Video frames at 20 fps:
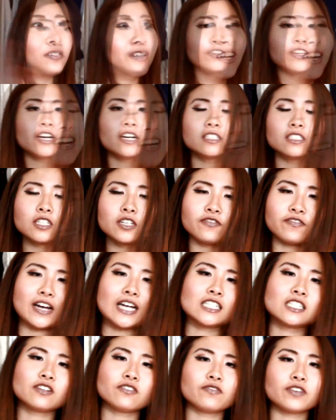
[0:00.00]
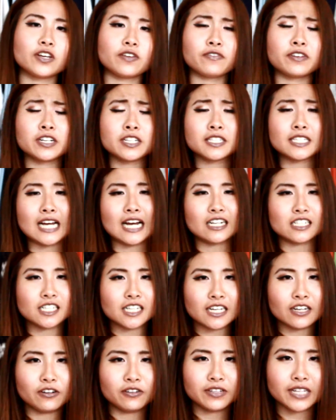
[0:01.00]
Moving on to fashion favorites, I
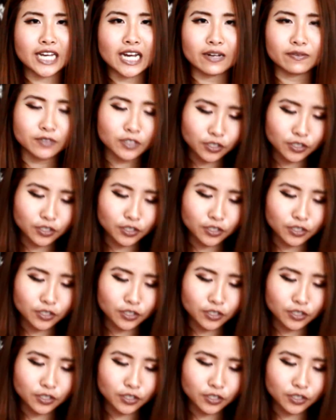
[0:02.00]
actually only have